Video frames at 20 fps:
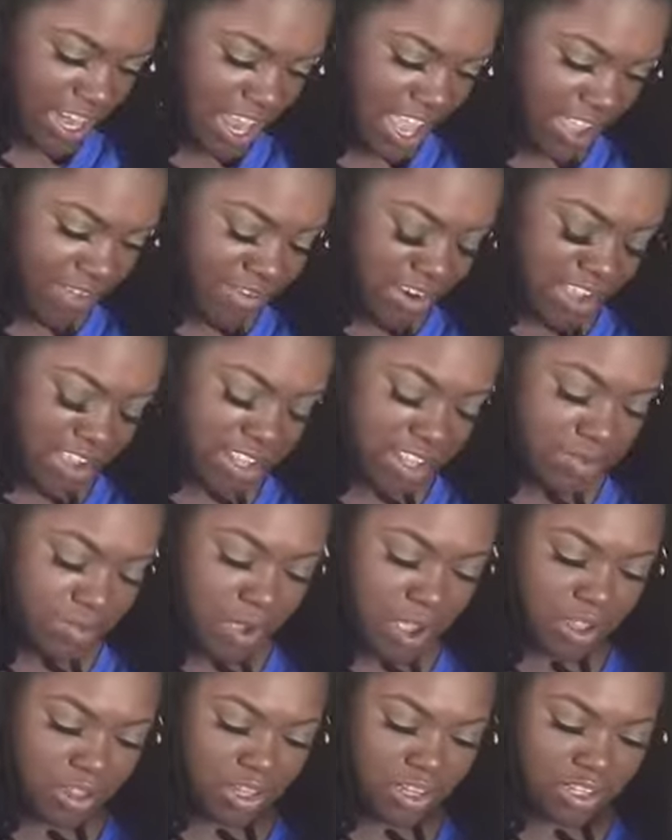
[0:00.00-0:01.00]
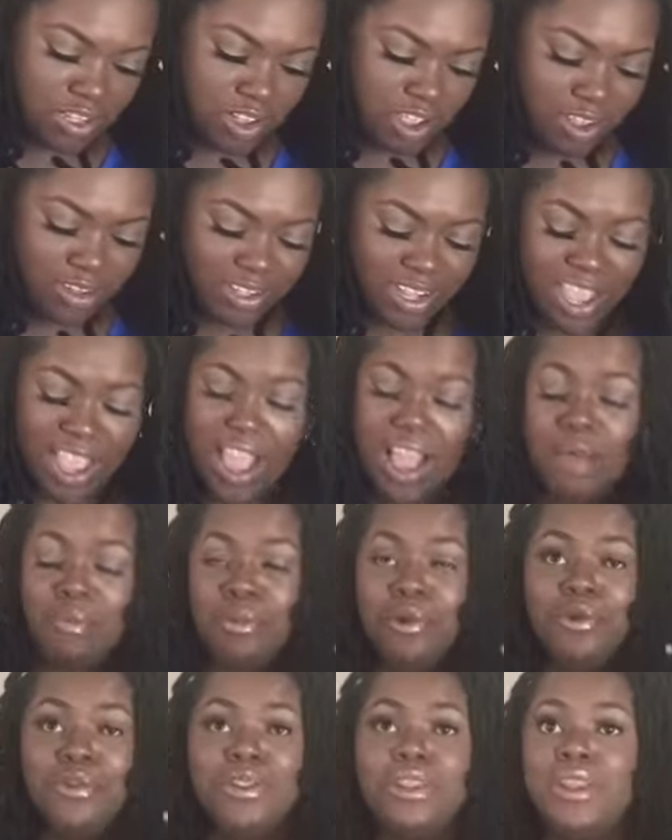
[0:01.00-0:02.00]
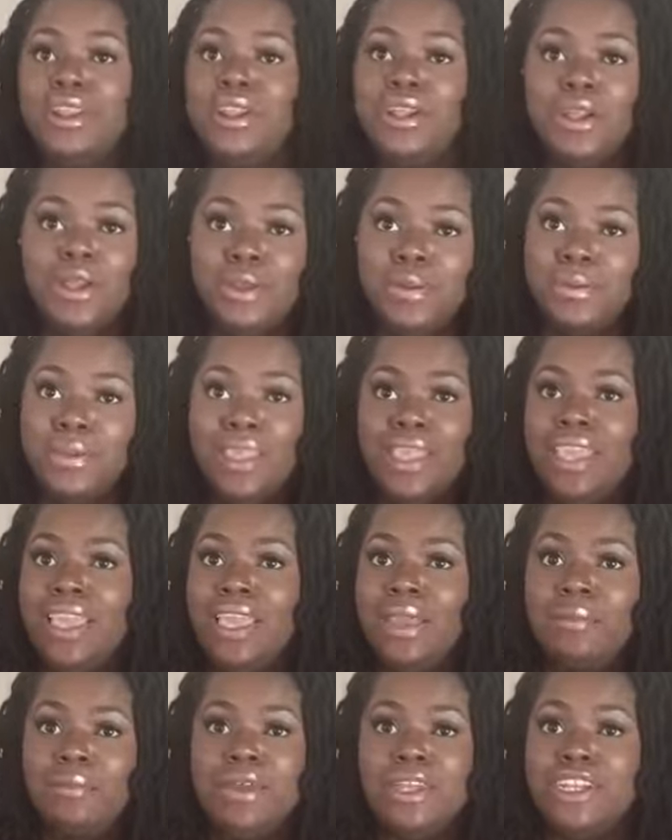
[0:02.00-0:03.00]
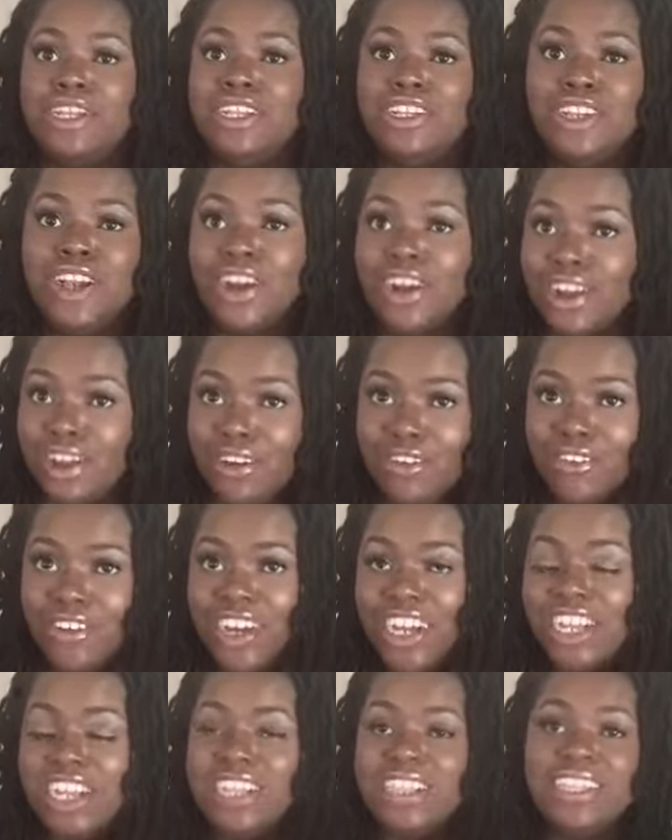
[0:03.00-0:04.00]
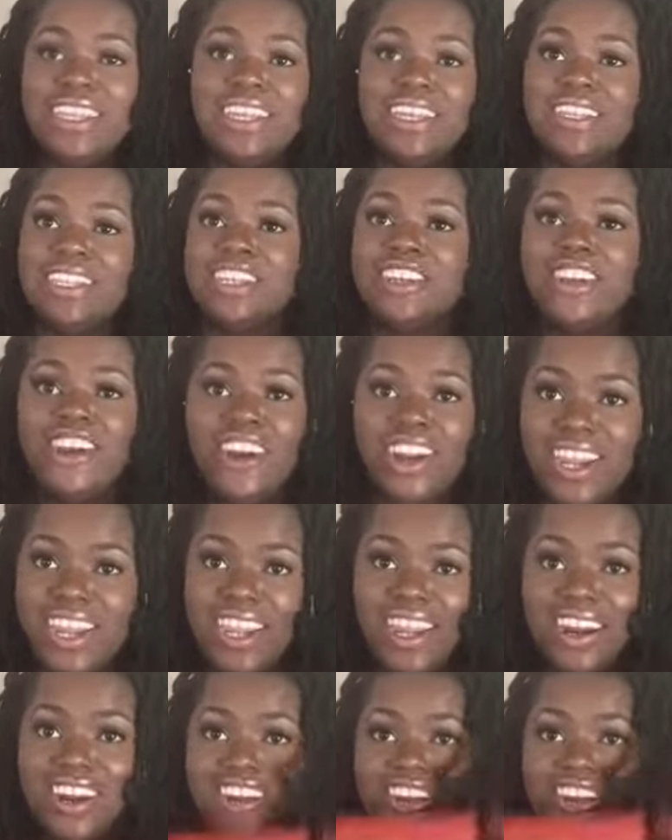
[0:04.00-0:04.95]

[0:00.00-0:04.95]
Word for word: have nothing smaller, so I was like, I'll pull it up put a shirt over it, tuck the shirt in or